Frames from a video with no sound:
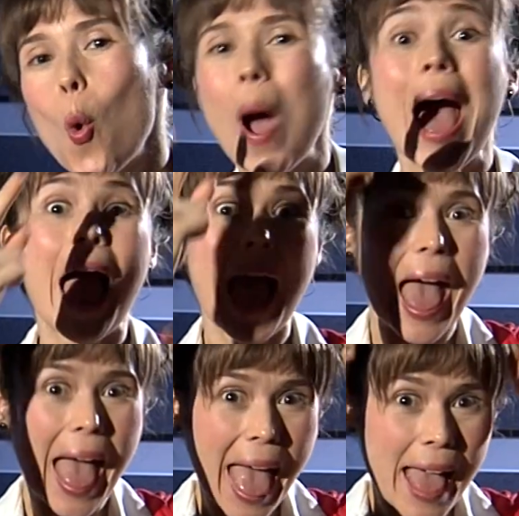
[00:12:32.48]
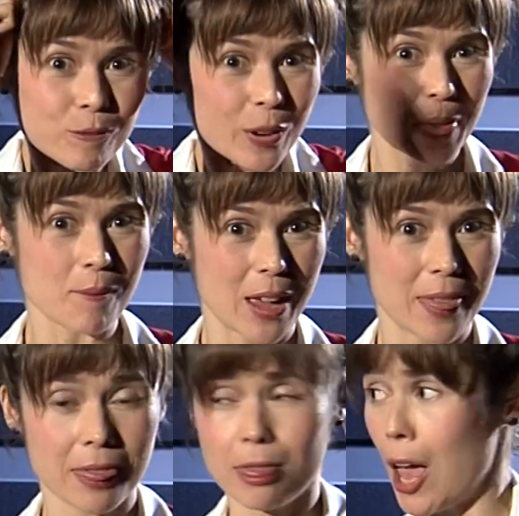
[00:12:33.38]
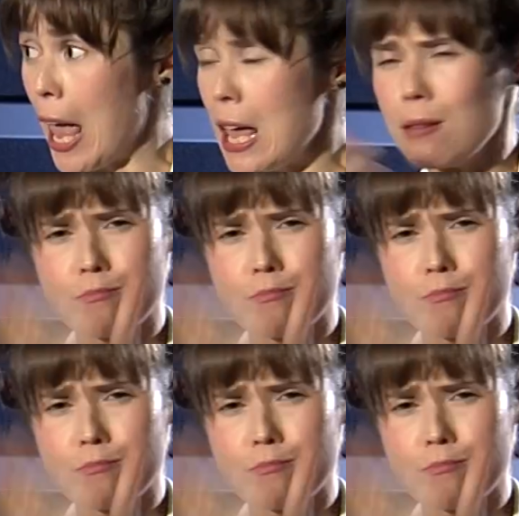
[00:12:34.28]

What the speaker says: His son is Henry V,